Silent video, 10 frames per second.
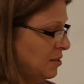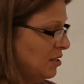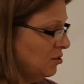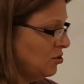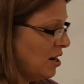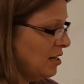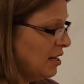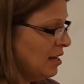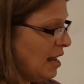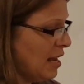still trying
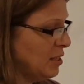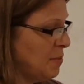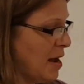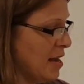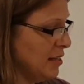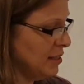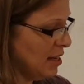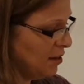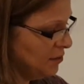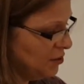to get x by
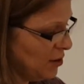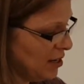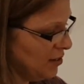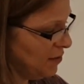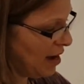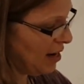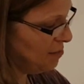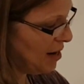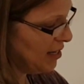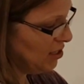itself, so I
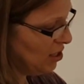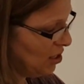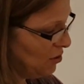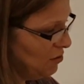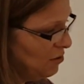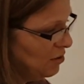divide by 2.